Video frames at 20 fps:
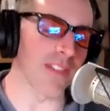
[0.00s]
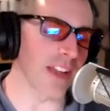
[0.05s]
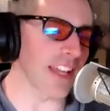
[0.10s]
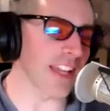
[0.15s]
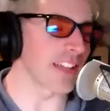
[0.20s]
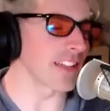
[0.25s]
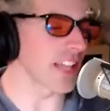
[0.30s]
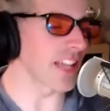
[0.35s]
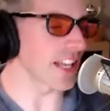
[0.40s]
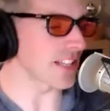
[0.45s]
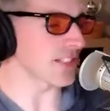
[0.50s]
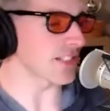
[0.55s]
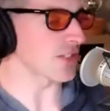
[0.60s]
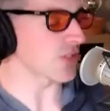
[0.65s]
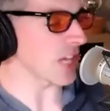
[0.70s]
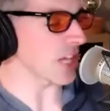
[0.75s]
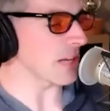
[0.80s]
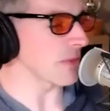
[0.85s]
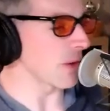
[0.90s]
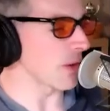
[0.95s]
Again, no, ladies and
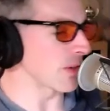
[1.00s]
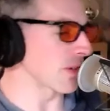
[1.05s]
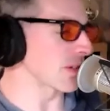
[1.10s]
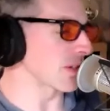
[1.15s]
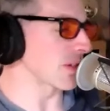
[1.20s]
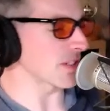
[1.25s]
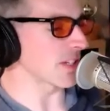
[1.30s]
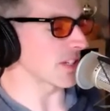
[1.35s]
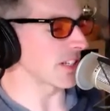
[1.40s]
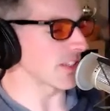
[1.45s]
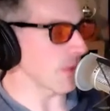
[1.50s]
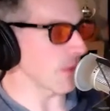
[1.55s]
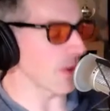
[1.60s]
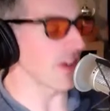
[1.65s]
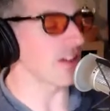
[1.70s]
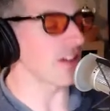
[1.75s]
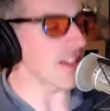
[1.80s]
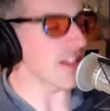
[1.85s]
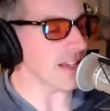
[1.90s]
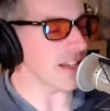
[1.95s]
gentlemen, when you're listening,
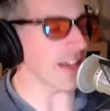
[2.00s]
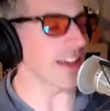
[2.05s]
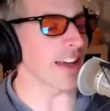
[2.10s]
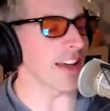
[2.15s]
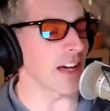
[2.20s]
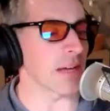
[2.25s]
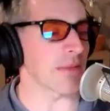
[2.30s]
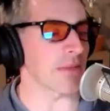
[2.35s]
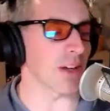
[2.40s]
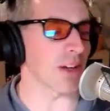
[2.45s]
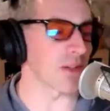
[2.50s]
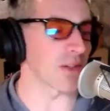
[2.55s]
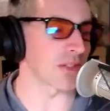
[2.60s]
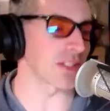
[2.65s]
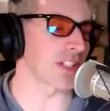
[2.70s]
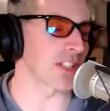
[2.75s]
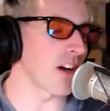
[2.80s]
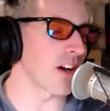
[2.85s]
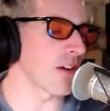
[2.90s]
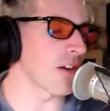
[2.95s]
we're geeking out about O
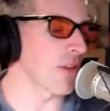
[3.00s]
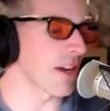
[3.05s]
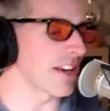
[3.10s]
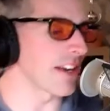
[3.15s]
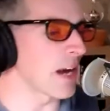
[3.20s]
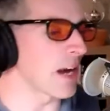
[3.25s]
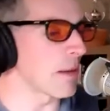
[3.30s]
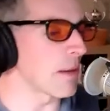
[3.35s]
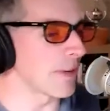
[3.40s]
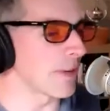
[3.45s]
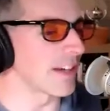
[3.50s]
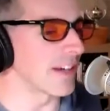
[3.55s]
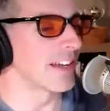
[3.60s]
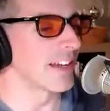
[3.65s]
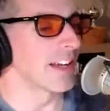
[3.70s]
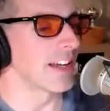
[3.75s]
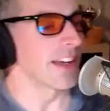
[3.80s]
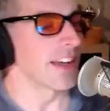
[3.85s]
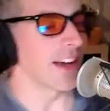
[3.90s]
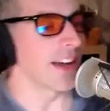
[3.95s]
C R right now. But
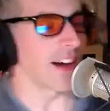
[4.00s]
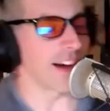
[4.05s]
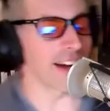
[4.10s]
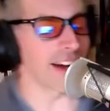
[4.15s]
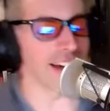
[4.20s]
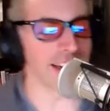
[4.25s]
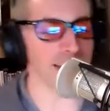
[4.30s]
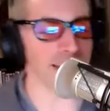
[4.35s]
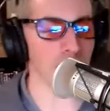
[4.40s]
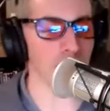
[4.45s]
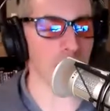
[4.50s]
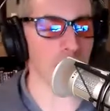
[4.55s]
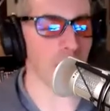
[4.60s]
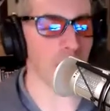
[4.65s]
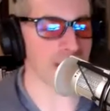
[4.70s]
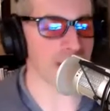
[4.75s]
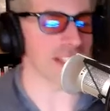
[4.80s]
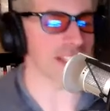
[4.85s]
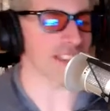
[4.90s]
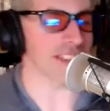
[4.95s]
uh, the
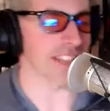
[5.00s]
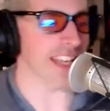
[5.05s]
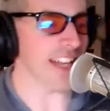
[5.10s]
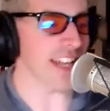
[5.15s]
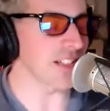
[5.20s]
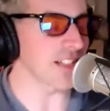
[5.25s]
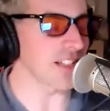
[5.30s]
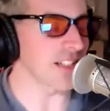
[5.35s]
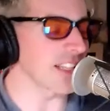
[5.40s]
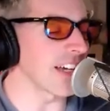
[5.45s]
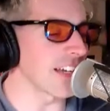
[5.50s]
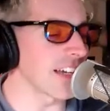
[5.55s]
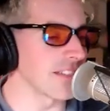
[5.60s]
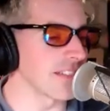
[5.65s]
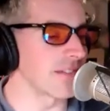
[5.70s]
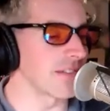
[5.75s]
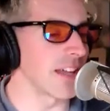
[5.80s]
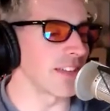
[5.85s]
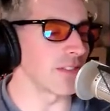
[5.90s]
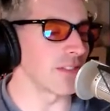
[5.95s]
point is, is get outside
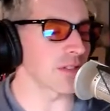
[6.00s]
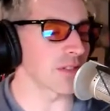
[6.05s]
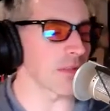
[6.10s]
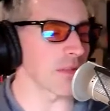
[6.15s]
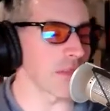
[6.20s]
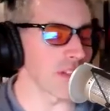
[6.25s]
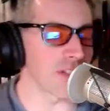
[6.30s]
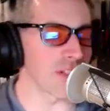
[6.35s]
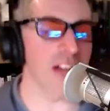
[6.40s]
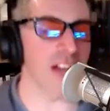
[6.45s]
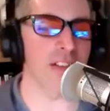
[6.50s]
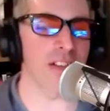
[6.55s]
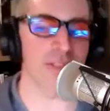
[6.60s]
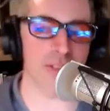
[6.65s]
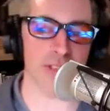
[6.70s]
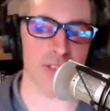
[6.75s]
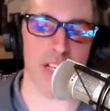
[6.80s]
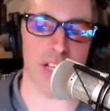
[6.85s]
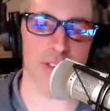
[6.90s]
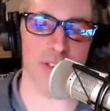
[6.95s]
and, and do something to challenge
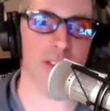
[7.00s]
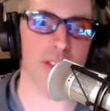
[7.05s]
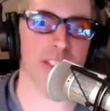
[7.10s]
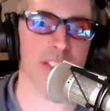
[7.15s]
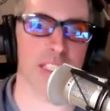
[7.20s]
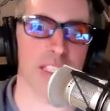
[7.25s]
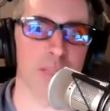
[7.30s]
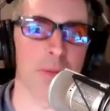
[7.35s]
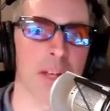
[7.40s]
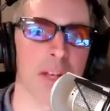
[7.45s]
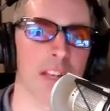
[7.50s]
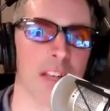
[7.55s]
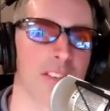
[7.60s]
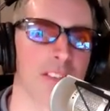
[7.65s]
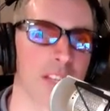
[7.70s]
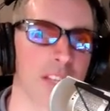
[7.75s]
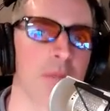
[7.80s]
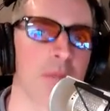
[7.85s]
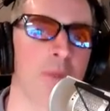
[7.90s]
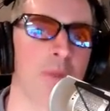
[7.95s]
yourself. I think that's the biggest
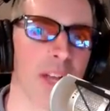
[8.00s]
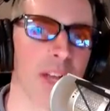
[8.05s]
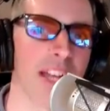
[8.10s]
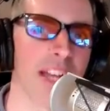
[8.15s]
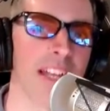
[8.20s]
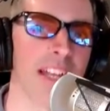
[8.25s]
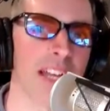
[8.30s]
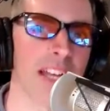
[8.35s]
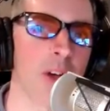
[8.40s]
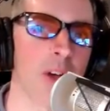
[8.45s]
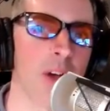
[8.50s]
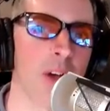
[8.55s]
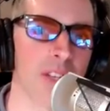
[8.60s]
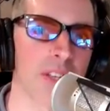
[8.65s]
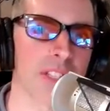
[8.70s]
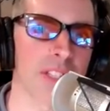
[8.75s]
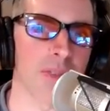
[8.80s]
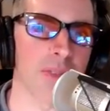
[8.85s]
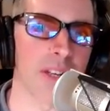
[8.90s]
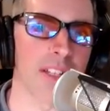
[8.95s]
theme we're getting out of all
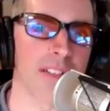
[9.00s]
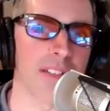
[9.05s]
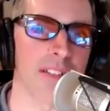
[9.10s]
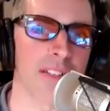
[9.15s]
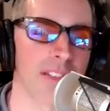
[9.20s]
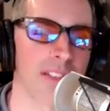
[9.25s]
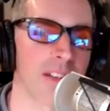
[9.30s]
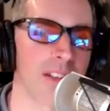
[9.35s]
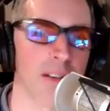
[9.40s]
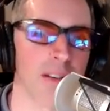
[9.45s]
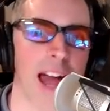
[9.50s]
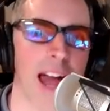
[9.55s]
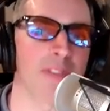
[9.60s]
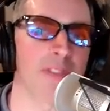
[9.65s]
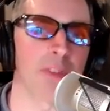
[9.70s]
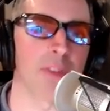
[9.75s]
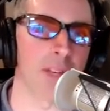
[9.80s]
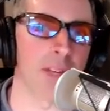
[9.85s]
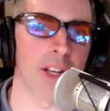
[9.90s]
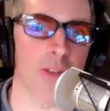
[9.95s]
this, right? You don't
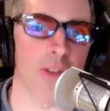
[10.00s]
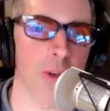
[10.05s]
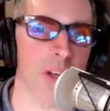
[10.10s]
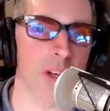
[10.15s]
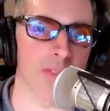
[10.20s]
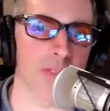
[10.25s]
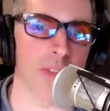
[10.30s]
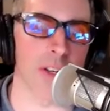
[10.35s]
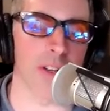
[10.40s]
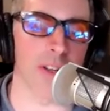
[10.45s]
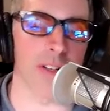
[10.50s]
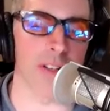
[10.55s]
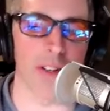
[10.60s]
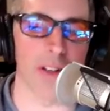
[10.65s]
have to be a CrossFitter.